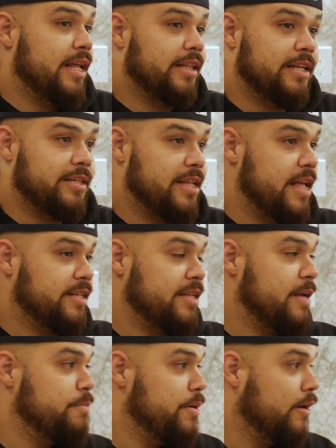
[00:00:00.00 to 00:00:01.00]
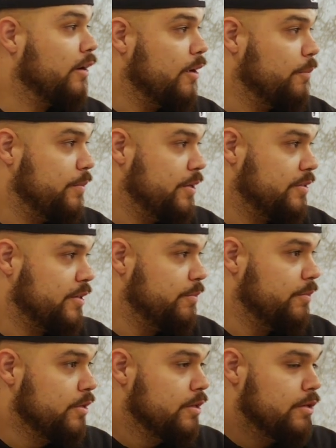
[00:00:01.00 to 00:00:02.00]
like, let's say that same beer company or
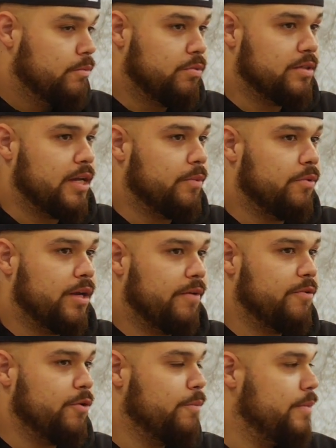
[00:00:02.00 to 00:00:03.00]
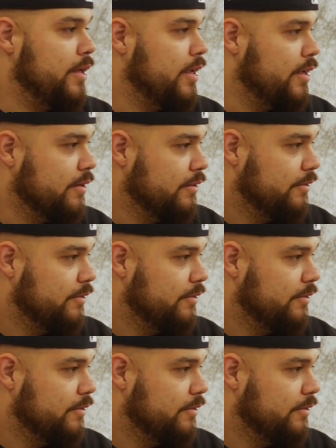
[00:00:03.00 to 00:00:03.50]
something was like, we'll give you $1 million.